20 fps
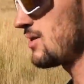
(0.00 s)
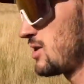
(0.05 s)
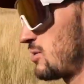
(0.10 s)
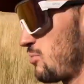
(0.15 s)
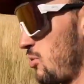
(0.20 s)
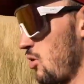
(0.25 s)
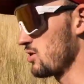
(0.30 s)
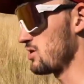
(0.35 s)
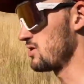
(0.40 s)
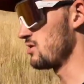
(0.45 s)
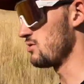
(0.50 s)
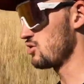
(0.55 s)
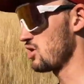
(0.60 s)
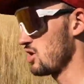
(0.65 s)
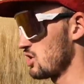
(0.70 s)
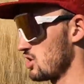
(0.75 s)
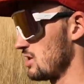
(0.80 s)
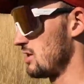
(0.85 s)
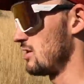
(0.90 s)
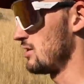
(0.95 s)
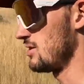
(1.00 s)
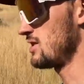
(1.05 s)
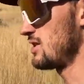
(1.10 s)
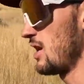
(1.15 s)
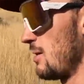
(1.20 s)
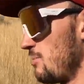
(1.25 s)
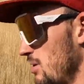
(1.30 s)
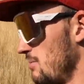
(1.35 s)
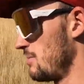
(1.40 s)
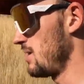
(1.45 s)
sports nutrition
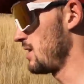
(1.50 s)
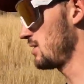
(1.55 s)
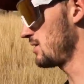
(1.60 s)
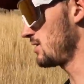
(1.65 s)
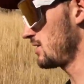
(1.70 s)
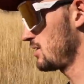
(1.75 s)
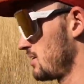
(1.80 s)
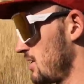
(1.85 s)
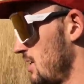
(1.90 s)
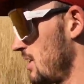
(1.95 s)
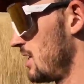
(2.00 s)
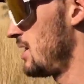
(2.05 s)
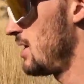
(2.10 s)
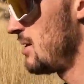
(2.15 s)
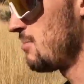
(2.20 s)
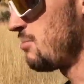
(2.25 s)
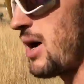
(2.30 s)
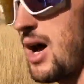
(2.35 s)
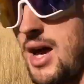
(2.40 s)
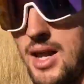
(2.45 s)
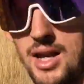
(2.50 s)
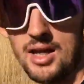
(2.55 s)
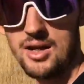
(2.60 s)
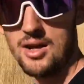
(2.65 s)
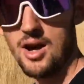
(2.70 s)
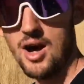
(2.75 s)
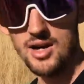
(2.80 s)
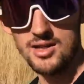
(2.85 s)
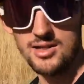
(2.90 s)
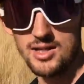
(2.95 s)
supplements, but it
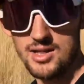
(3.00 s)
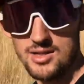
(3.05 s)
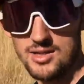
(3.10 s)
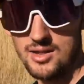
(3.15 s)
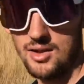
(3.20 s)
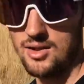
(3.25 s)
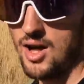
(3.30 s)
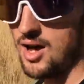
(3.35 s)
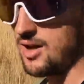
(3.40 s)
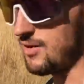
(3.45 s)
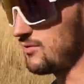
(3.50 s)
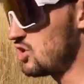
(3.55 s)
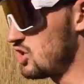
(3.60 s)
causes a lot of